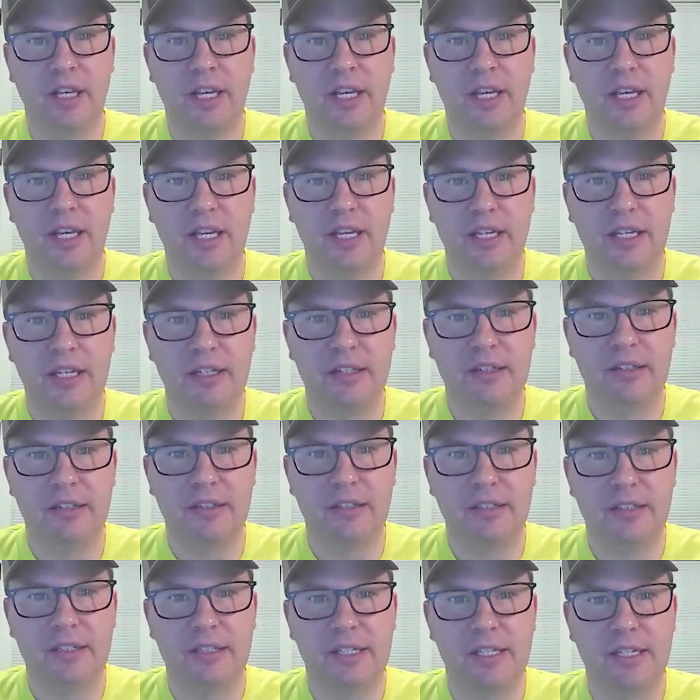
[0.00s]

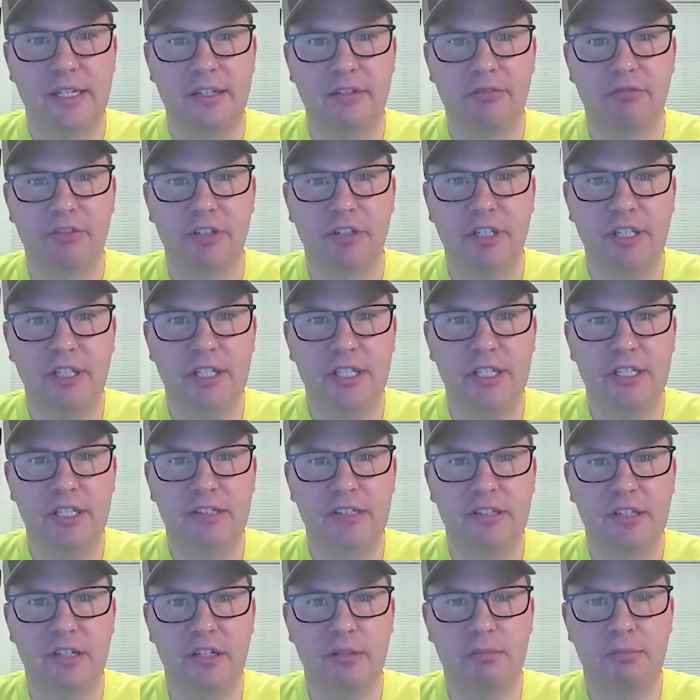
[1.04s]
And really,
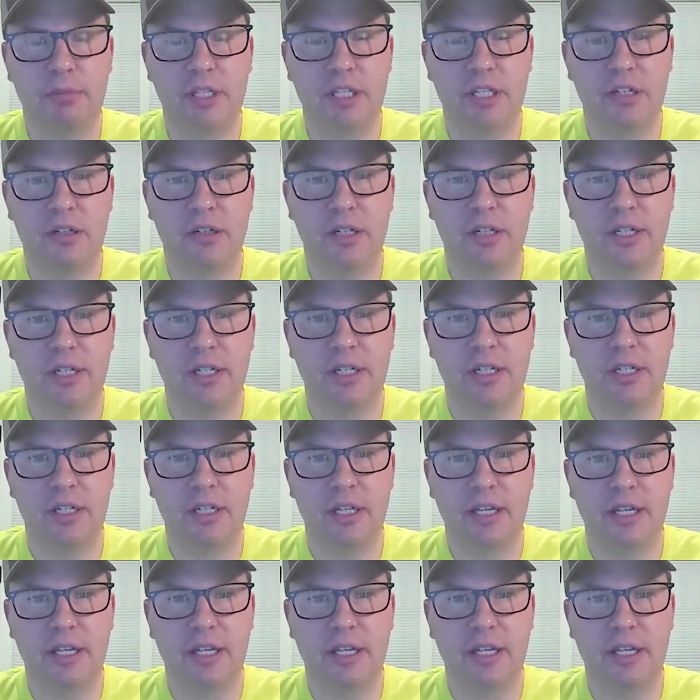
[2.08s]
it's going to be on,